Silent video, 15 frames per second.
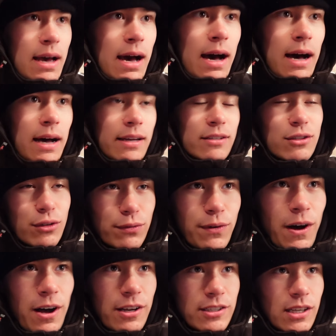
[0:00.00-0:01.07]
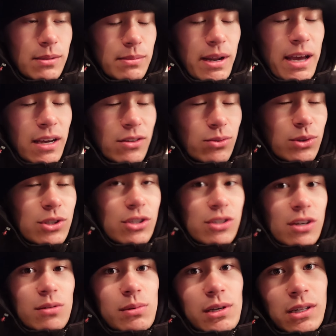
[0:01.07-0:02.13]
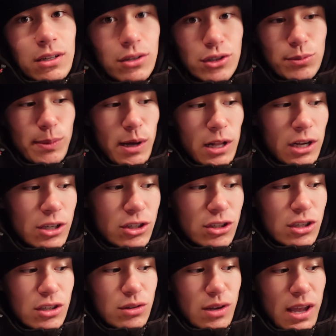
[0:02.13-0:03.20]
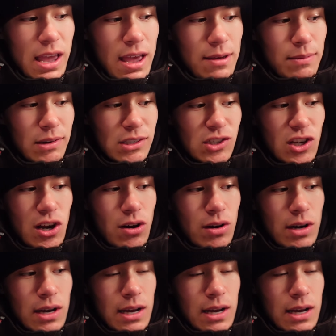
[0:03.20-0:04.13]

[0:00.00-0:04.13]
uh, Sioux Falls up next, which is going to be a little smaller just because we can't make snow.